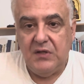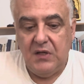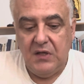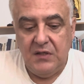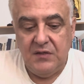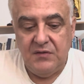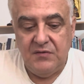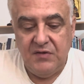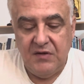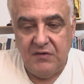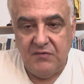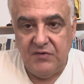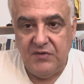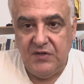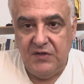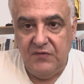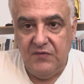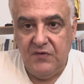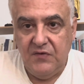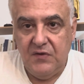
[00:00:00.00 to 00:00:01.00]

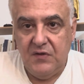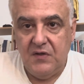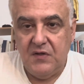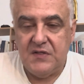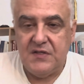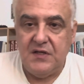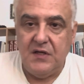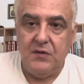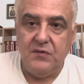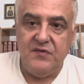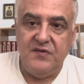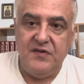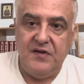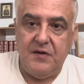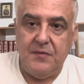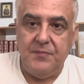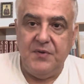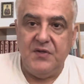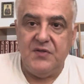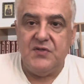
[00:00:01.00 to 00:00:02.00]
Integrative
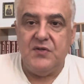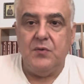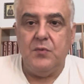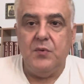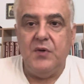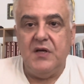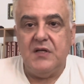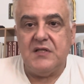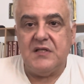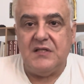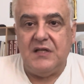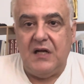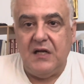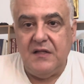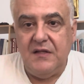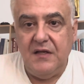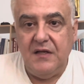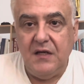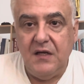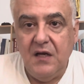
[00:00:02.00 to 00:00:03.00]
Psychotherapy. So we are
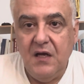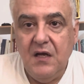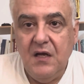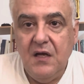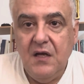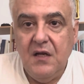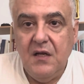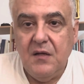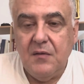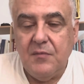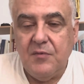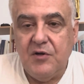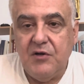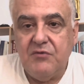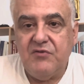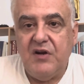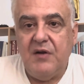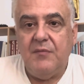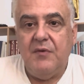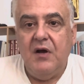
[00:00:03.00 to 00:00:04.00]
starting
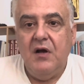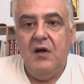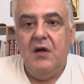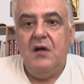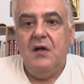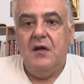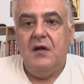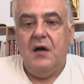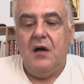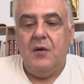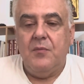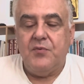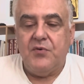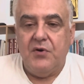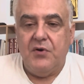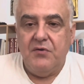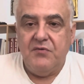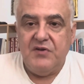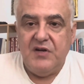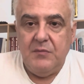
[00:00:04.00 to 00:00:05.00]
our
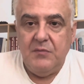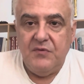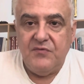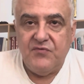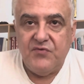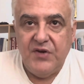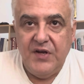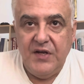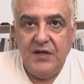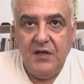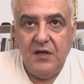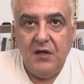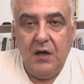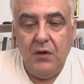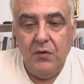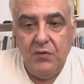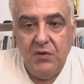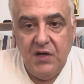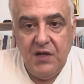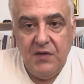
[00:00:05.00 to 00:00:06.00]
program of training
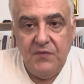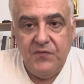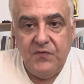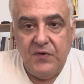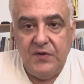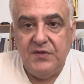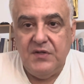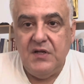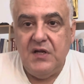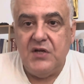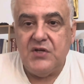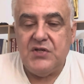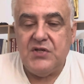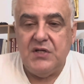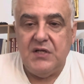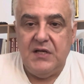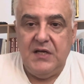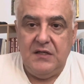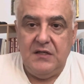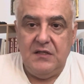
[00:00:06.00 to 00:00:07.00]
only for international
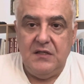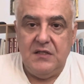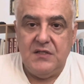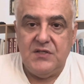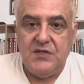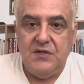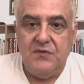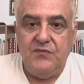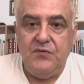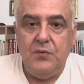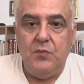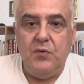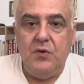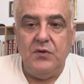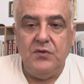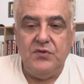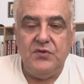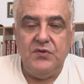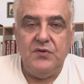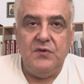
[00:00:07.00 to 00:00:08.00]
candidates. So if you
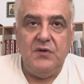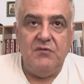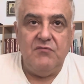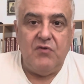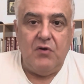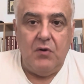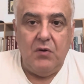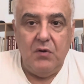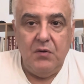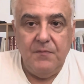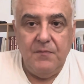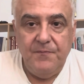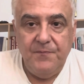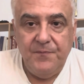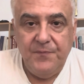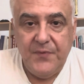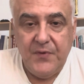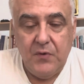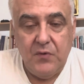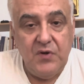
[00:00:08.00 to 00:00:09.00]
want to enroll
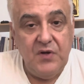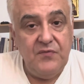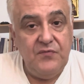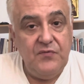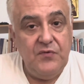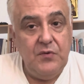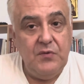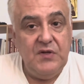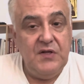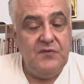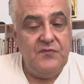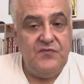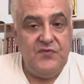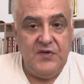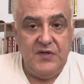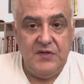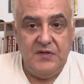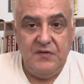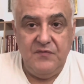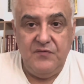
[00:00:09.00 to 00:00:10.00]
or if you need
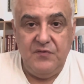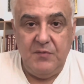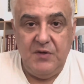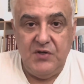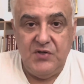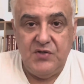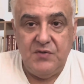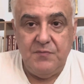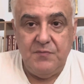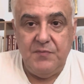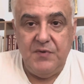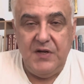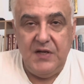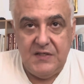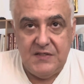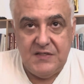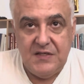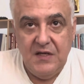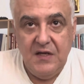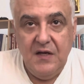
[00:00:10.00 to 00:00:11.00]
further information,
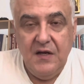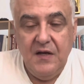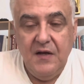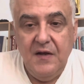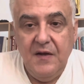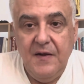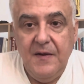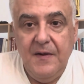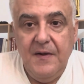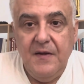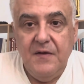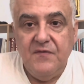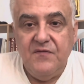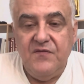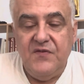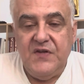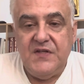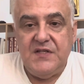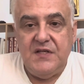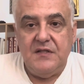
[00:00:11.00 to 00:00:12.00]
please
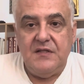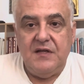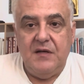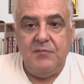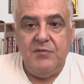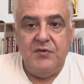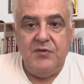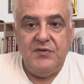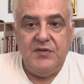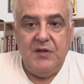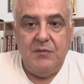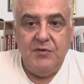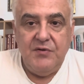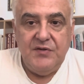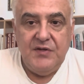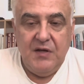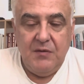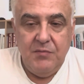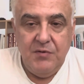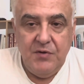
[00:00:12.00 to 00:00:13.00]
visit
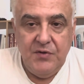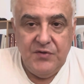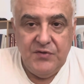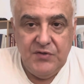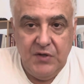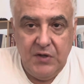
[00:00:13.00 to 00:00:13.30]
www.iph.edu.rs.